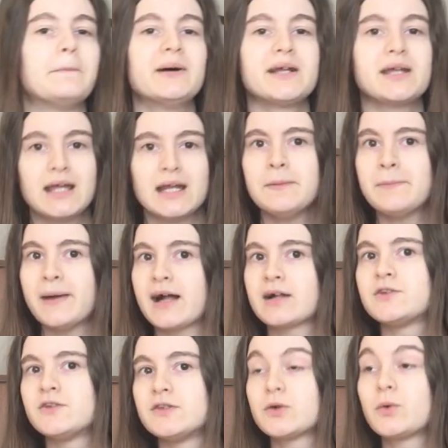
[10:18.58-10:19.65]
But getting back
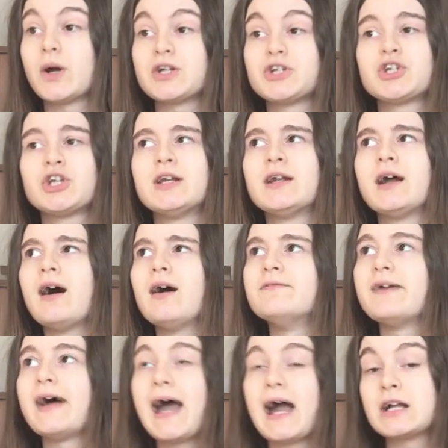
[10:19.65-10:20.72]
to the question of
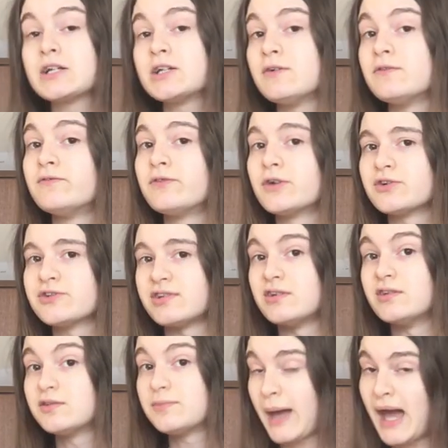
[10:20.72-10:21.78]
active
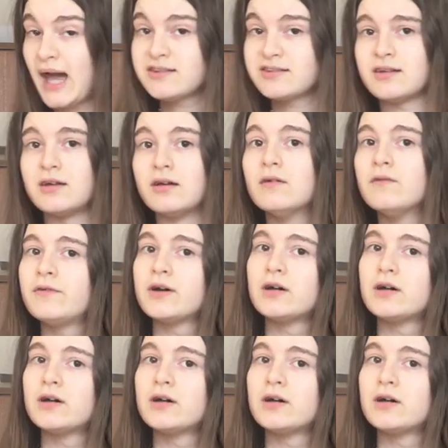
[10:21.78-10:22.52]
versus passive,